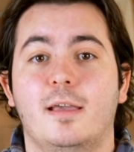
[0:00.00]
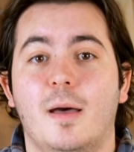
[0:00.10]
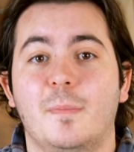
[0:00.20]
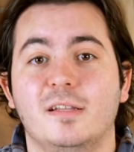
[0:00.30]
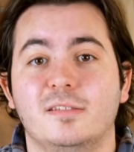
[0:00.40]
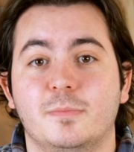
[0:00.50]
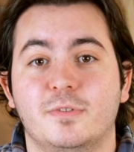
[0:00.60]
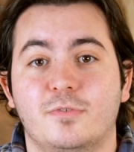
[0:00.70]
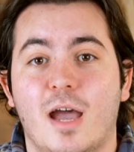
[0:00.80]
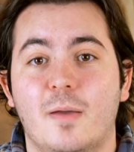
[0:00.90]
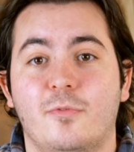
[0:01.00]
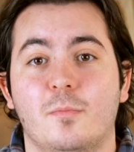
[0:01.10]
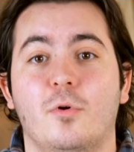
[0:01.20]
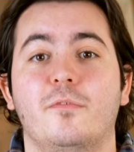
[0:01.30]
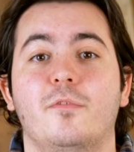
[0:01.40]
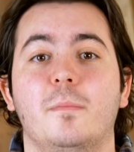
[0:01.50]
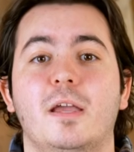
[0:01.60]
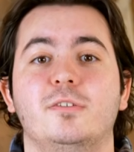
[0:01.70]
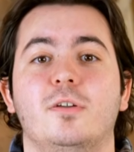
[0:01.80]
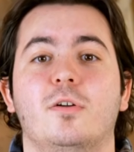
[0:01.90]
comment, and subscribe for more
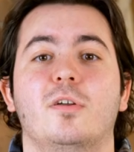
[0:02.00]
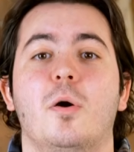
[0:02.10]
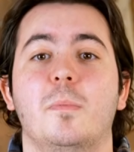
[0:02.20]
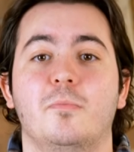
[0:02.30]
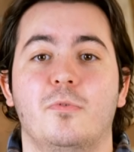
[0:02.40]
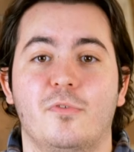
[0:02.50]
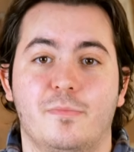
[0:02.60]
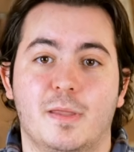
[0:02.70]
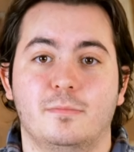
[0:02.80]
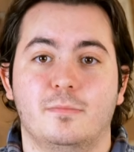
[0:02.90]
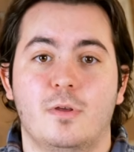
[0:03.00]
information on home improvement.